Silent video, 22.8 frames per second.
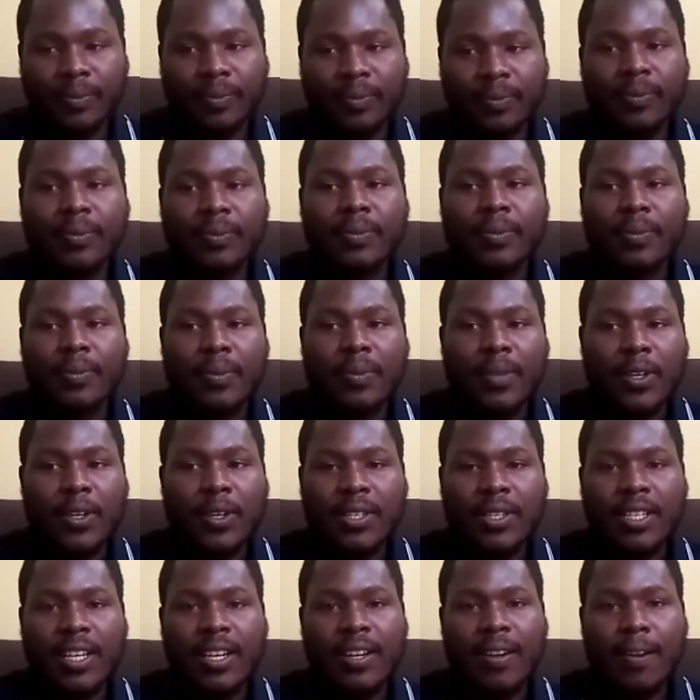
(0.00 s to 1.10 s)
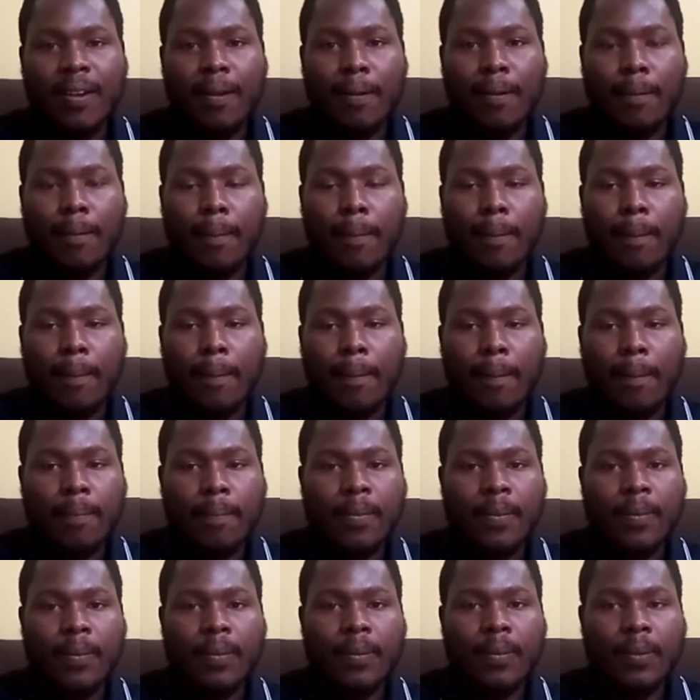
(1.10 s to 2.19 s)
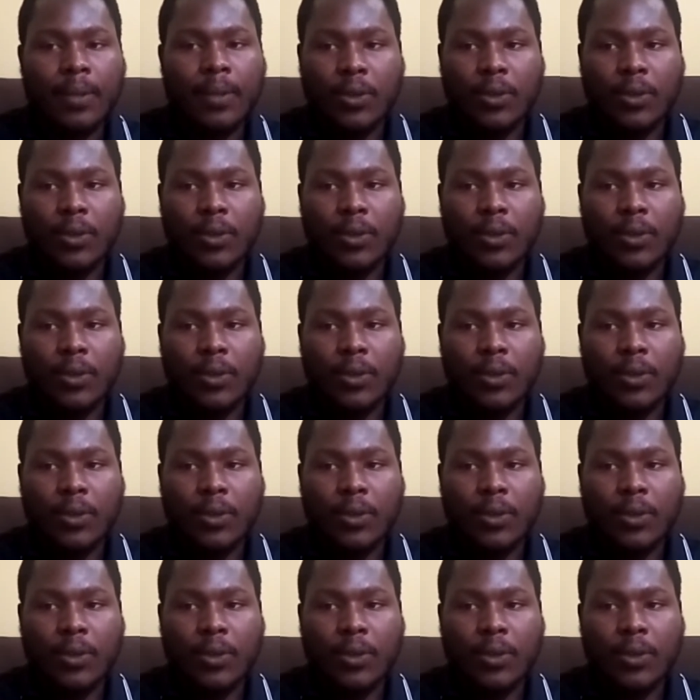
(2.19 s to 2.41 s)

Sorry? You're saying? No, no, no, no.